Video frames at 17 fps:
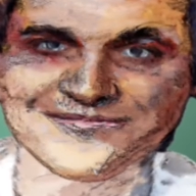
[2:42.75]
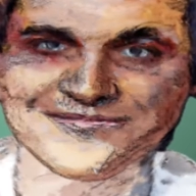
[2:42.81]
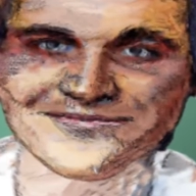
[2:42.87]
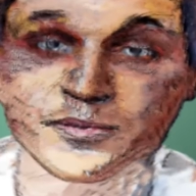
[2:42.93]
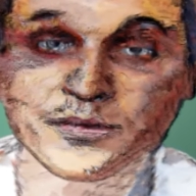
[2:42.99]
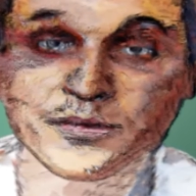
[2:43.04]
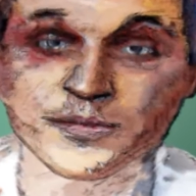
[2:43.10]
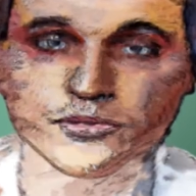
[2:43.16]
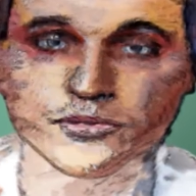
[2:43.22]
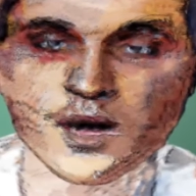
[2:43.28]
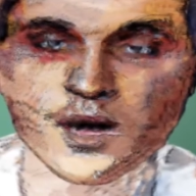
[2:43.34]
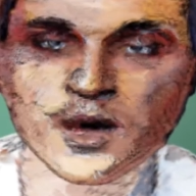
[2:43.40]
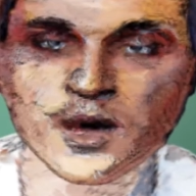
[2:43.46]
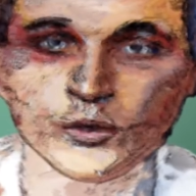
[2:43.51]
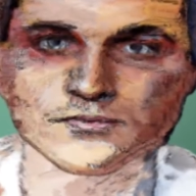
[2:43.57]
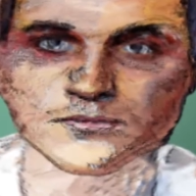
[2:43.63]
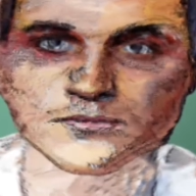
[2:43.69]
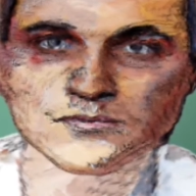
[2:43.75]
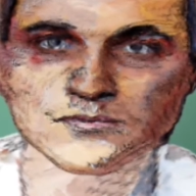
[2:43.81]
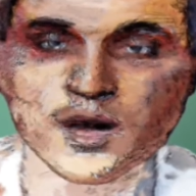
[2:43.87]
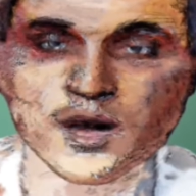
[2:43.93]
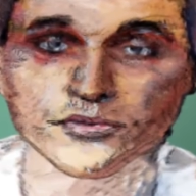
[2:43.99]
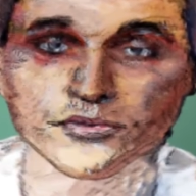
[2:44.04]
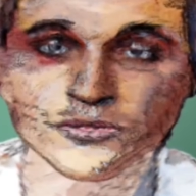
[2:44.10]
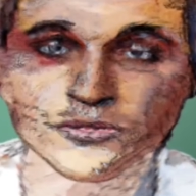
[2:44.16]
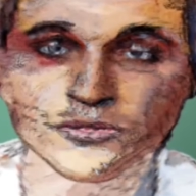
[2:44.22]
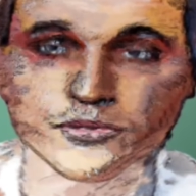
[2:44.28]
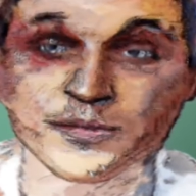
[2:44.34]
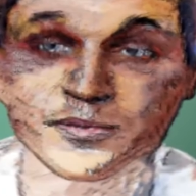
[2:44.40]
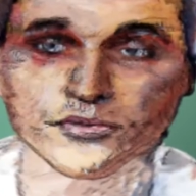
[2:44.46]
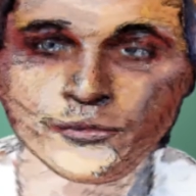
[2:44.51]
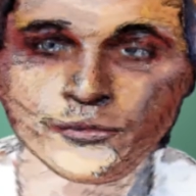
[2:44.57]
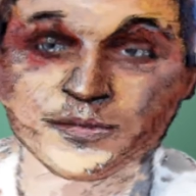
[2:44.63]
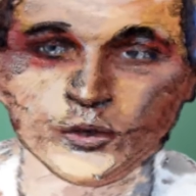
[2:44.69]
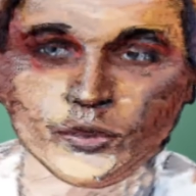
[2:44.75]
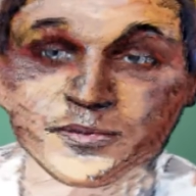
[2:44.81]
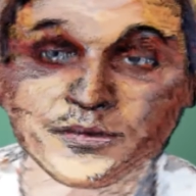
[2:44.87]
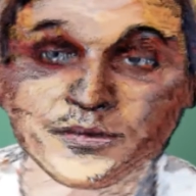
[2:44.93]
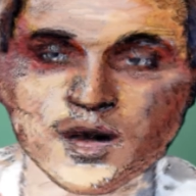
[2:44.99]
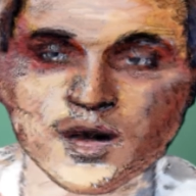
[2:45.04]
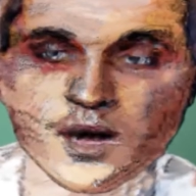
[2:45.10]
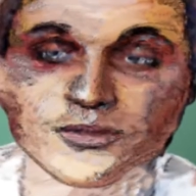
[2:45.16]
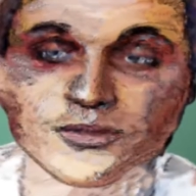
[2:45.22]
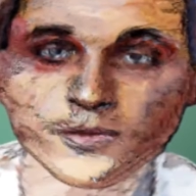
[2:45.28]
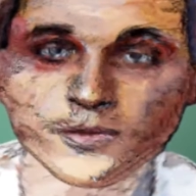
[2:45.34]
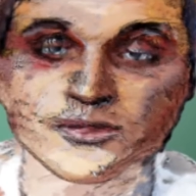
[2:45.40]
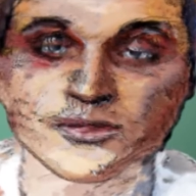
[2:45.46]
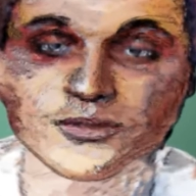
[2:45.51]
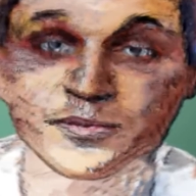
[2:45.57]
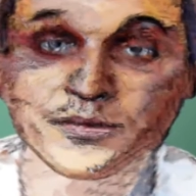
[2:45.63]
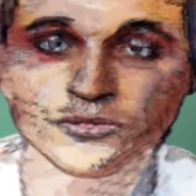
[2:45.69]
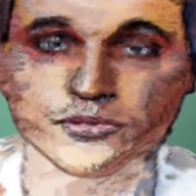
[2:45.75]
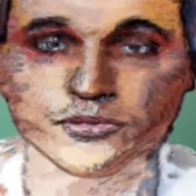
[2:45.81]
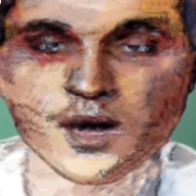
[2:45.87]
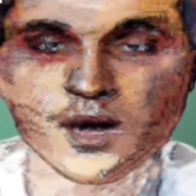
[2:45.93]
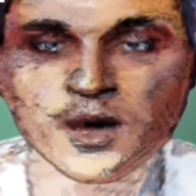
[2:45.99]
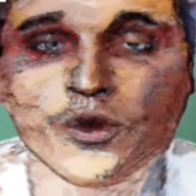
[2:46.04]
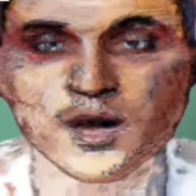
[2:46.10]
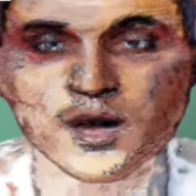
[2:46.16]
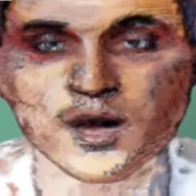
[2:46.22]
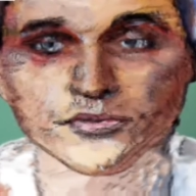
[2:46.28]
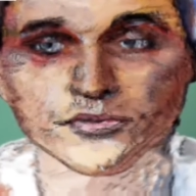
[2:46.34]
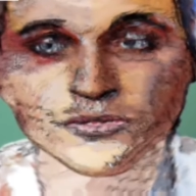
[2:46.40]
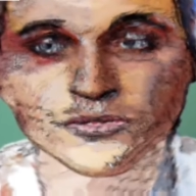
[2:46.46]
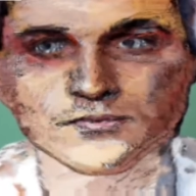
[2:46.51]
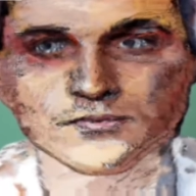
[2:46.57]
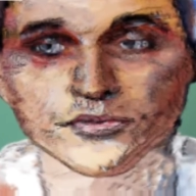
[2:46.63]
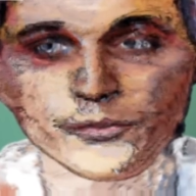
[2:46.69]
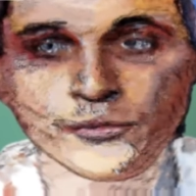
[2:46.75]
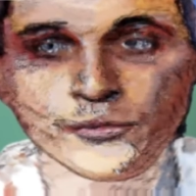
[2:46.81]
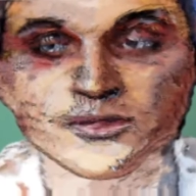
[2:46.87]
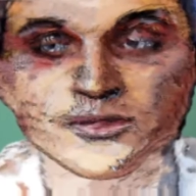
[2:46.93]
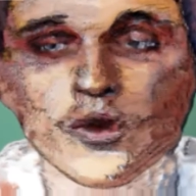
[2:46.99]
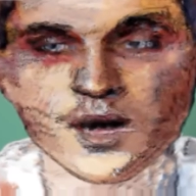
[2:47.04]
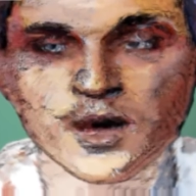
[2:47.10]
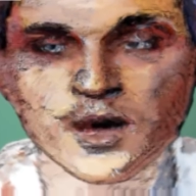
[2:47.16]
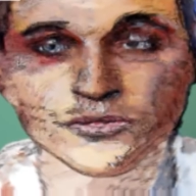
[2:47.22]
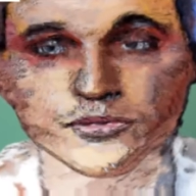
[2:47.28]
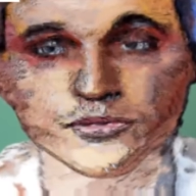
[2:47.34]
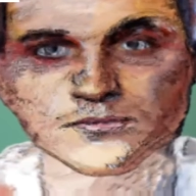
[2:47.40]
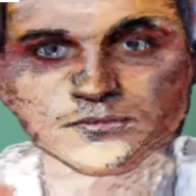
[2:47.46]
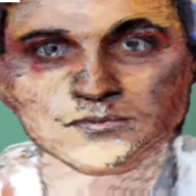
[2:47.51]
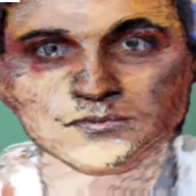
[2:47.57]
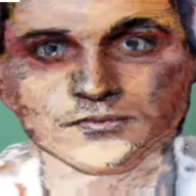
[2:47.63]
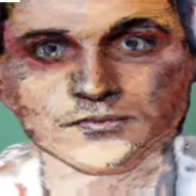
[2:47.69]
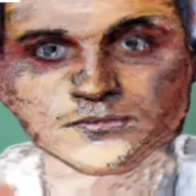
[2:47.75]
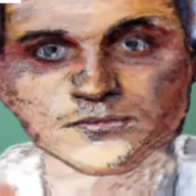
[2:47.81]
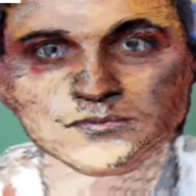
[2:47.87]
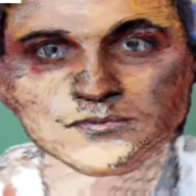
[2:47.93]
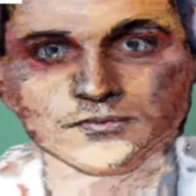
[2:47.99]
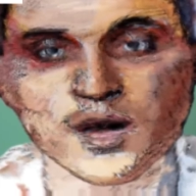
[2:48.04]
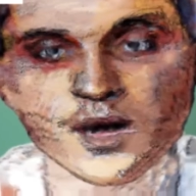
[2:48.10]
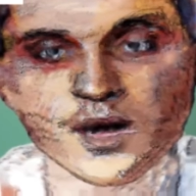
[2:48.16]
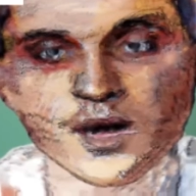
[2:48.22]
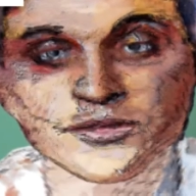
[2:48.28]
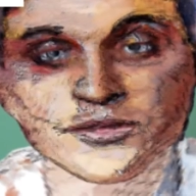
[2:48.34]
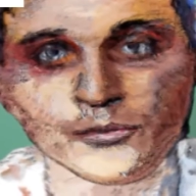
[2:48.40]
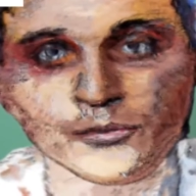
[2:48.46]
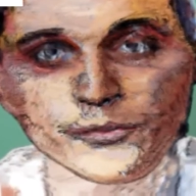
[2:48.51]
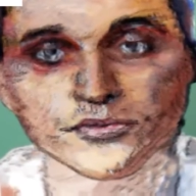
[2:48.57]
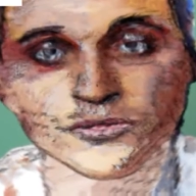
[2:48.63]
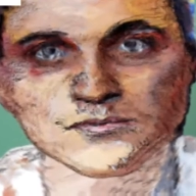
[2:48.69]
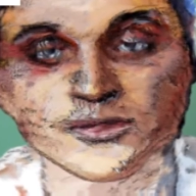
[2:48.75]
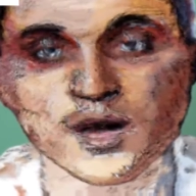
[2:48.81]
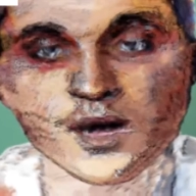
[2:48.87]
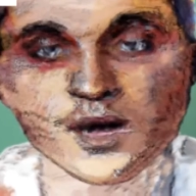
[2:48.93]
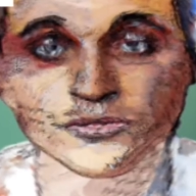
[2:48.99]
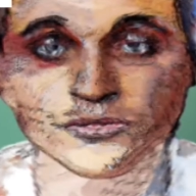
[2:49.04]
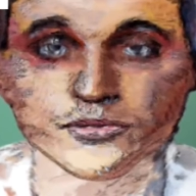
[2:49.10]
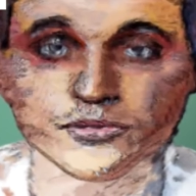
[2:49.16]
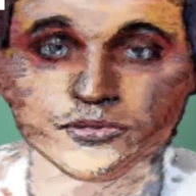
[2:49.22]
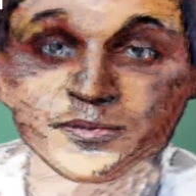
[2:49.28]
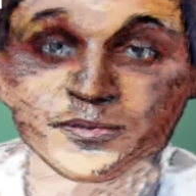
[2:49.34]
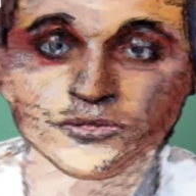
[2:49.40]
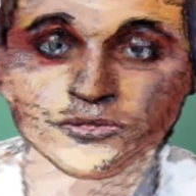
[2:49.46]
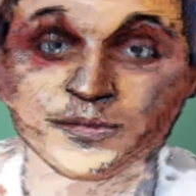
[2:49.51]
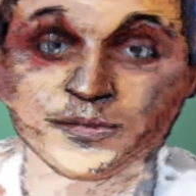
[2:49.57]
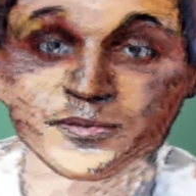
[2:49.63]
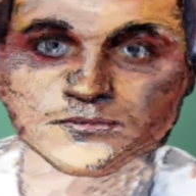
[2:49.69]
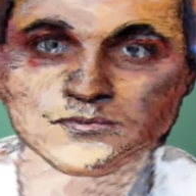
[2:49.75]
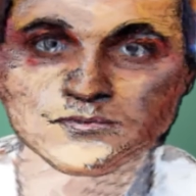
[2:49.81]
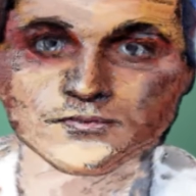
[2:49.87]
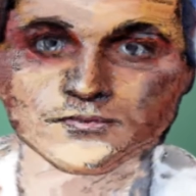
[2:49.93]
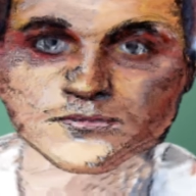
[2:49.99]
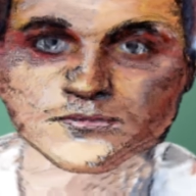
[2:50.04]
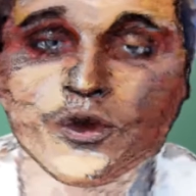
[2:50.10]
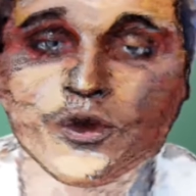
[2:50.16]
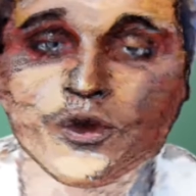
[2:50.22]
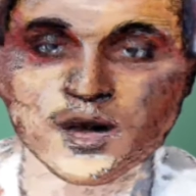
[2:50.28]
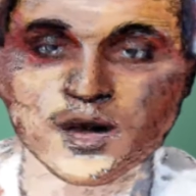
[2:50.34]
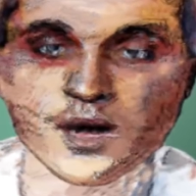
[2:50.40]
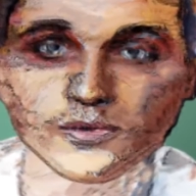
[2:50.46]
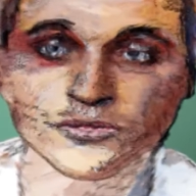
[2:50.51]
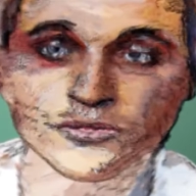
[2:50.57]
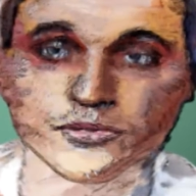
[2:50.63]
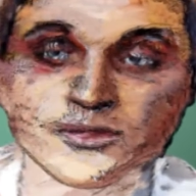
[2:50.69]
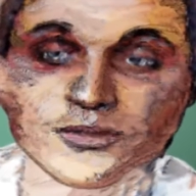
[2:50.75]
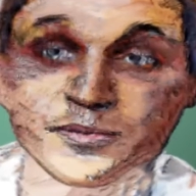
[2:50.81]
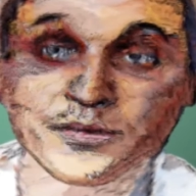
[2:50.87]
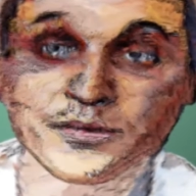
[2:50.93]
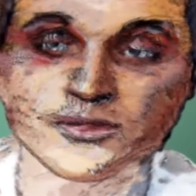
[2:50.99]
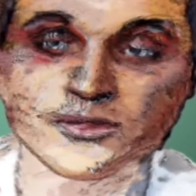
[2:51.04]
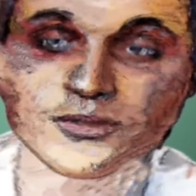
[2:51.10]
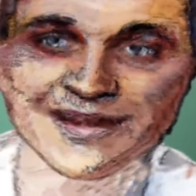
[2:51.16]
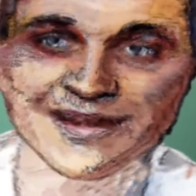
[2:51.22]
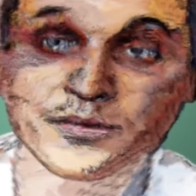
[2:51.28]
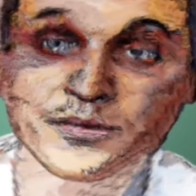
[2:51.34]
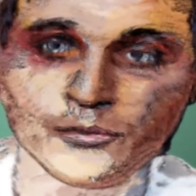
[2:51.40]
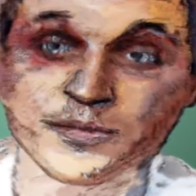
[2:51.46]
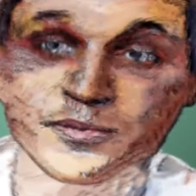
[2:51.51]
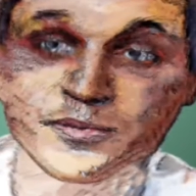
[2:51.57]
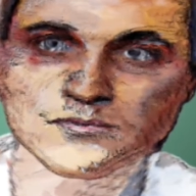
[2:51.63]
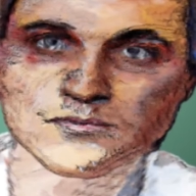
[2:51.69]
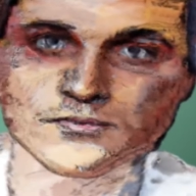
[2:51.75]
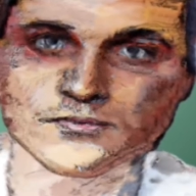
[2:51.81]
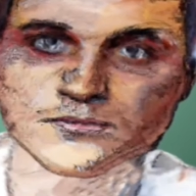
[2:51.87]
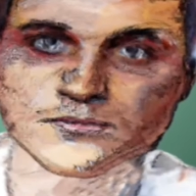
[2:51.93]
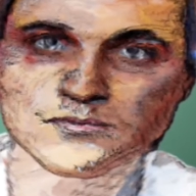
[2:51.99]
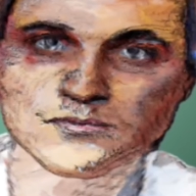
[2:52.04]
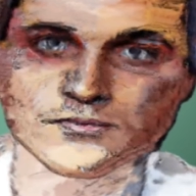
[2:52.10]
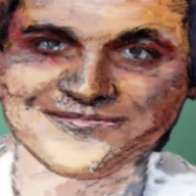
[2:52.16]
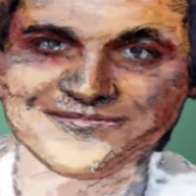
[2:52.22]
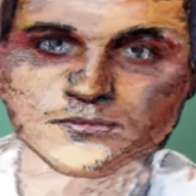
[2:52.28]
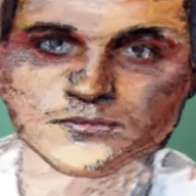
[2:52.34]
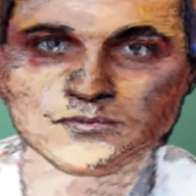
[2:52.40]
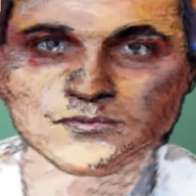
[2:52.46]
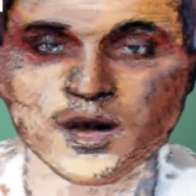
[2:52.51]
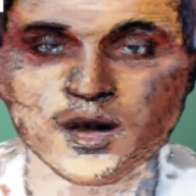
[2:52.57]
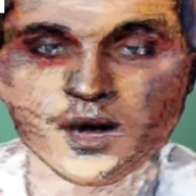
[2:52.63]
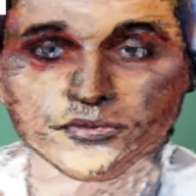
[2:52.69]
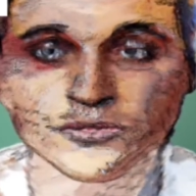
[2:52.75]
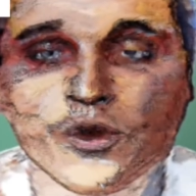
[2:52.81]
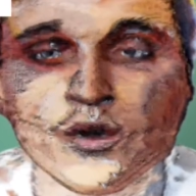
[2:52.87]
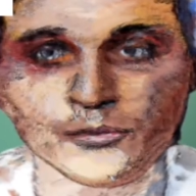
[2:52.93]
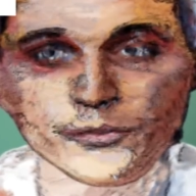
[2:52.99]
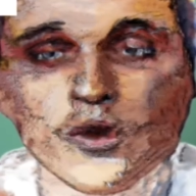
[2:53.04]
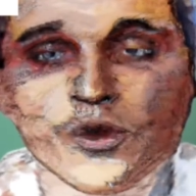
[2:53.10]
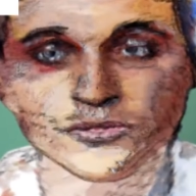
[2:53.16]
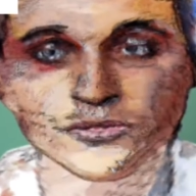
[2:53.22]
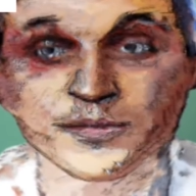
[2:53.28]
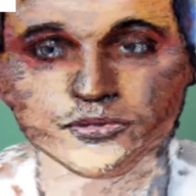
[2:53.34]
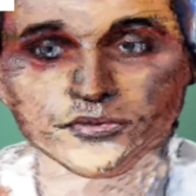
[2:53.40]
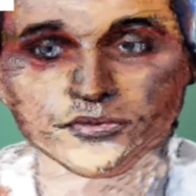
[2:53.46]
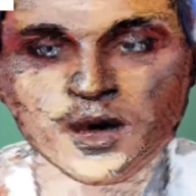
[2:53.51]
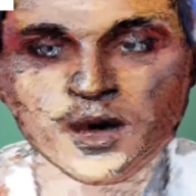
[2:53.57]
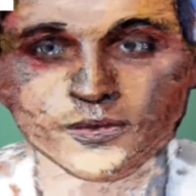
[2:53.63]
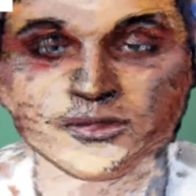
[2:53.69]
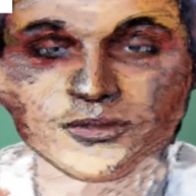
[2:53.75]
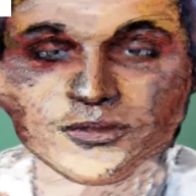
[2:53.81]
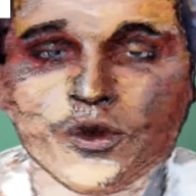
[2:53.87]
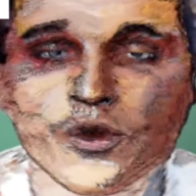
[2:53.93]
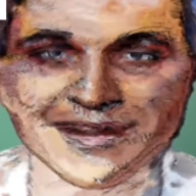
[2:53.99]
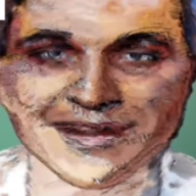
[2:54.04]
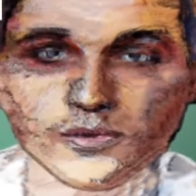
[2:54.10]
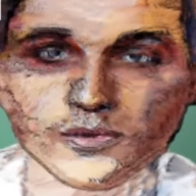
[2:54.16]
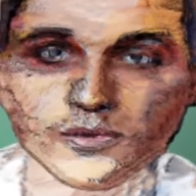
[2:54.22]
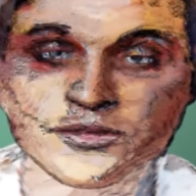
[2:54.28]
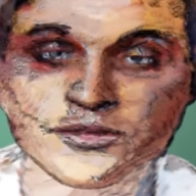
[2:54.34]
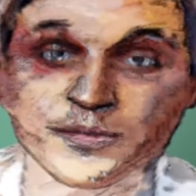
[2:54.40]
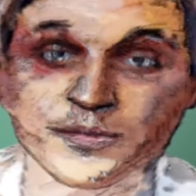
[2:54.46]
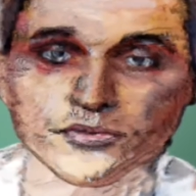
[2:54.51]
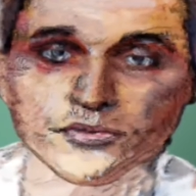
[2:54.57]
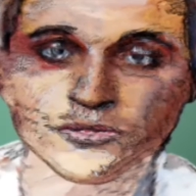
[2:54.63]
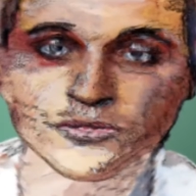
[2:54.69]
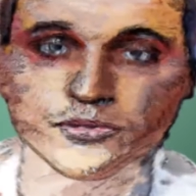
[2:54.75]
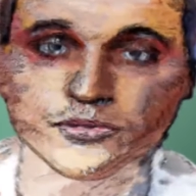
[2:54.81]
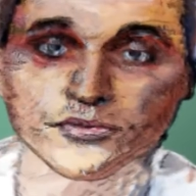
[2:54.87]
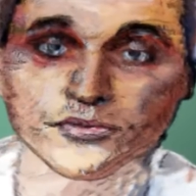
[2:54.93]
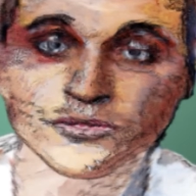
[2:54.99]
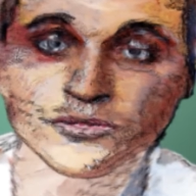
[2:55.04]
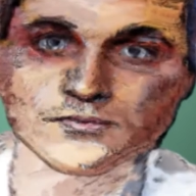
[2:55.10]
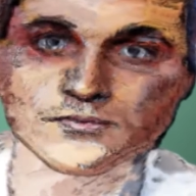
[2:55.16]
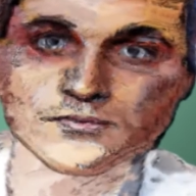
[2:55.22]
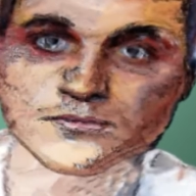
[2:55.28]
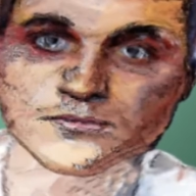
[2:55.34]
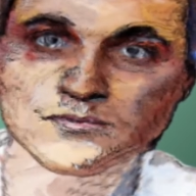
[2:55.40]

The enzyme isocitrate dehydrogenase catalyzes the third reaction, which converts isocitrate to alpha-ketoglutarate and also produces a molecule of NADH.